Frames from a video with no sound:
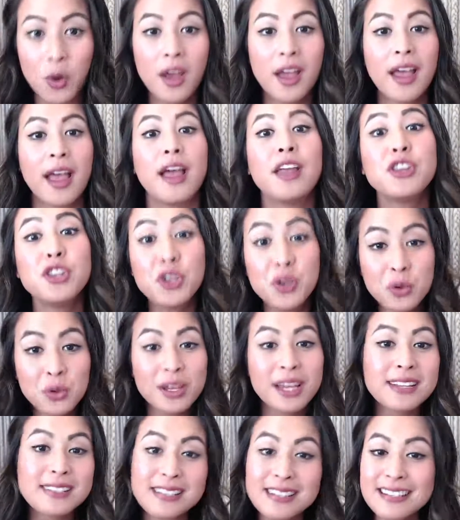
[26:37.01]
And you
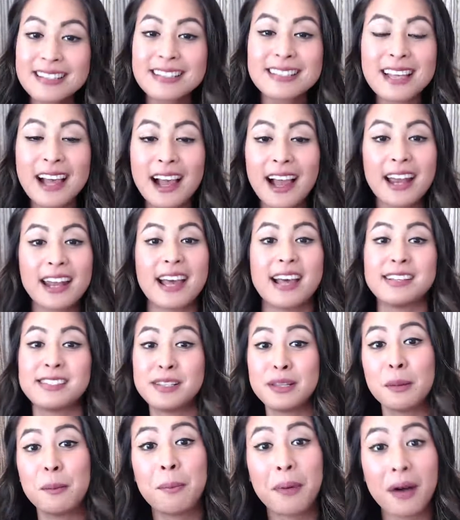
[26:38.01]
get to decide as
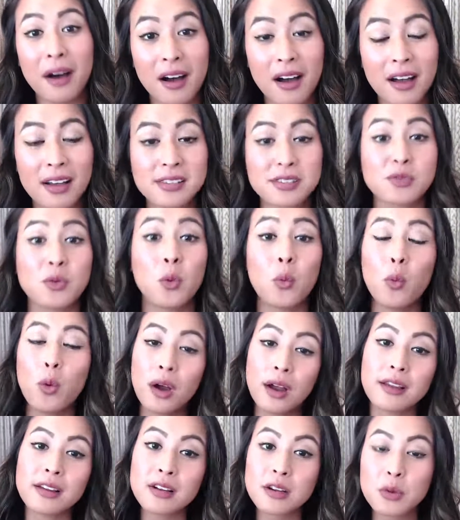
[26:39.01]
the boss
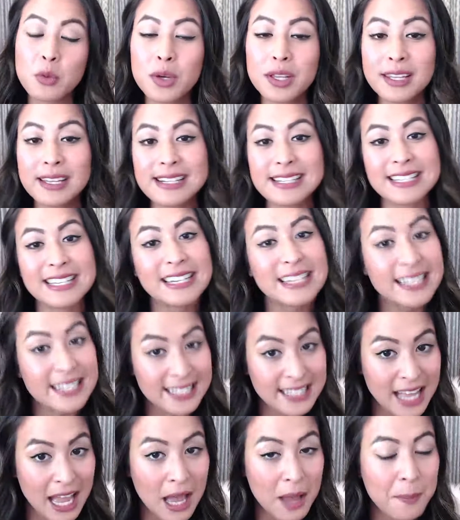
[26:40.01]
what you're willing to
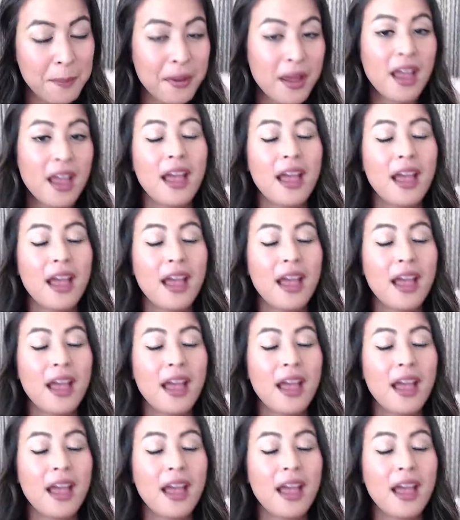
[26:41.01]
accept